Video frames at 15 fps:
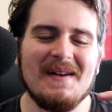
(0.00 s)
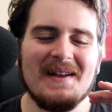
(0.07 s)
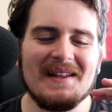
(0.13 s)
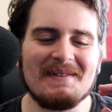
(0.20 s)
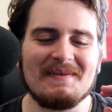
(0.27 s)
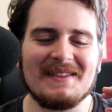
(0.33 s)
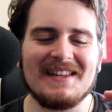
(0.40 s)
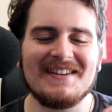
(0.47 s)

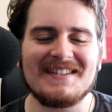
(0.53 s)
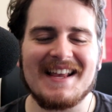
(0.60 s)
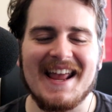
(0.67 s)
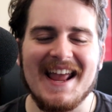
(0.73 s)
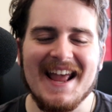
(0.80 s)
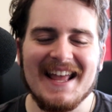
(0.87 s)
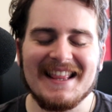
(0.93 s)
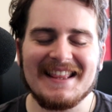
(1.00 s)
But there's
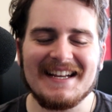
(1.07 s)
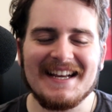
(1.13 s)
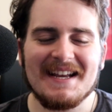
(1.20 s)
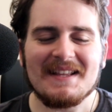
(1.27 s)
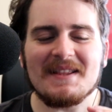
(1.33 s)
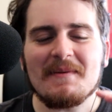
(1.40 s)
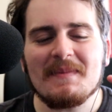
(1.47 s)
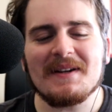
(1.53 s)

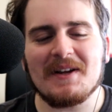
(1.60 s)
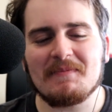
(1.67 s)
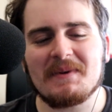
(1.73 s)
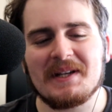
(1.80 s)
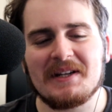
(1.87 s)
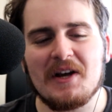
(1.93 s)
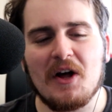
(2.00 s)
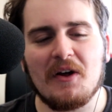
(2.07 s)
but
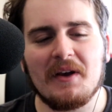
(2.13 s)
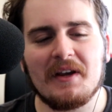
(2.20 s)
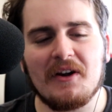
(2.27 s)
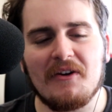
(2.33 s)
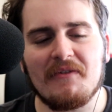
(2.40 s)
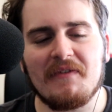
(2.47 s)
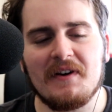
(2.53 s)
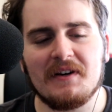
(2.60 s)
in
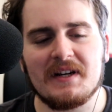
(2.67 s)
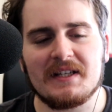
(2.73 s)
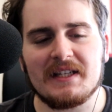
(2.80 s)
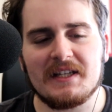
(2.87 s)
all fairness,